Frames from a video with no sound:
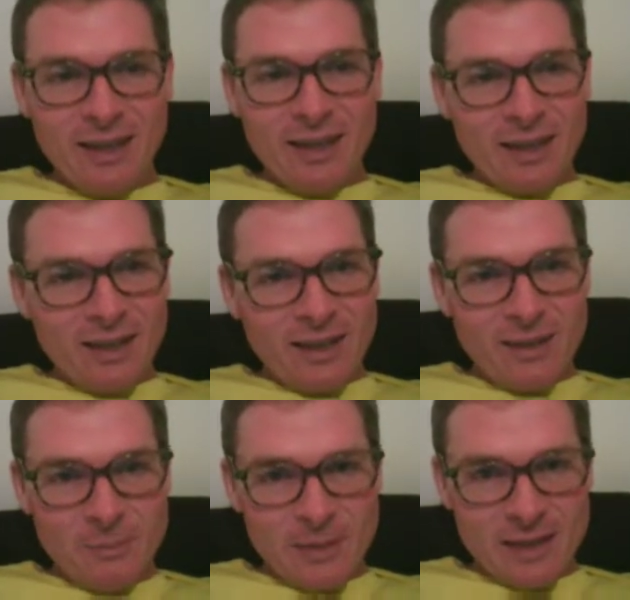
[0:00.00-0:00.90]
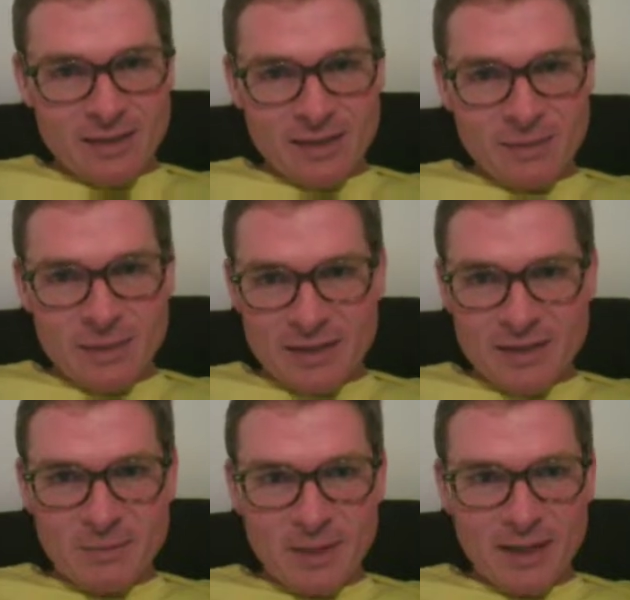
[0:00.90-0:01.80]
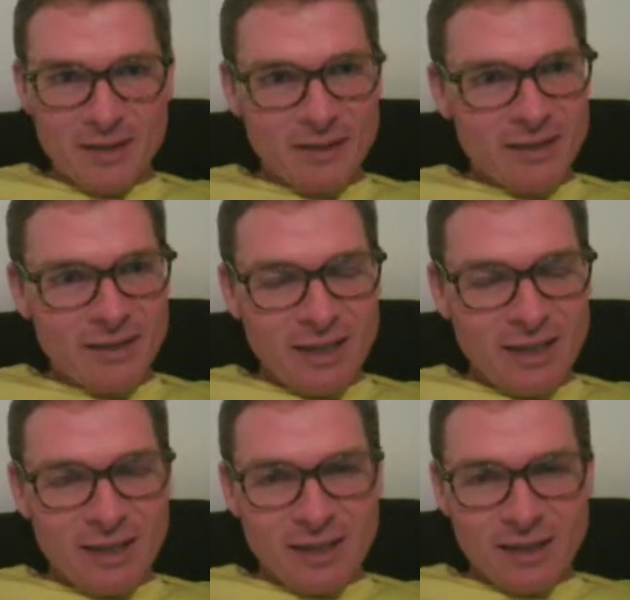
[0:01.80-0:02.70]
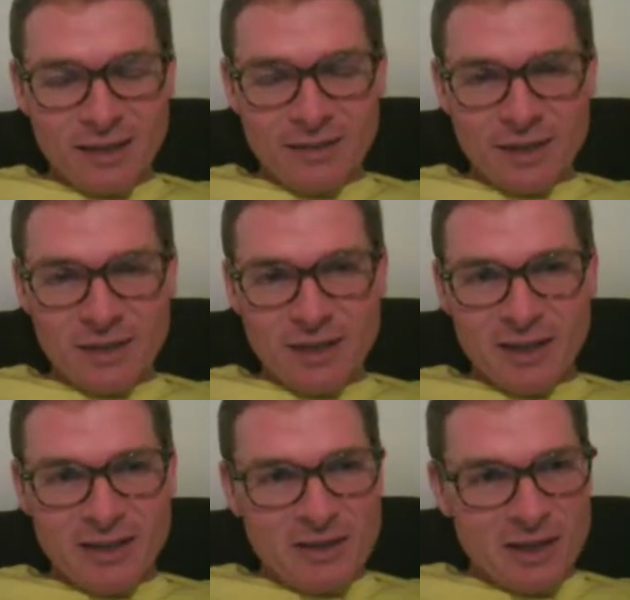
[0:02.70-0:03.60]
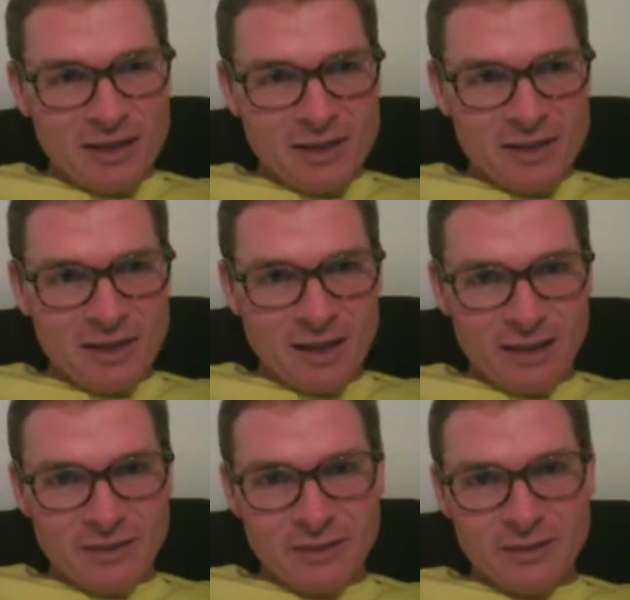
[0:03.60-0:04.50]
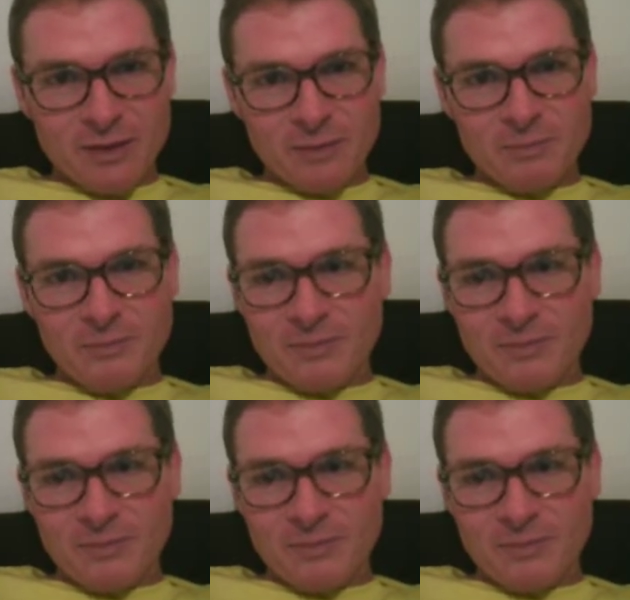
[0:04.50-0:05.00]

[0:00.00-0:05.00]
a messy, messy model of a credit contraction off of the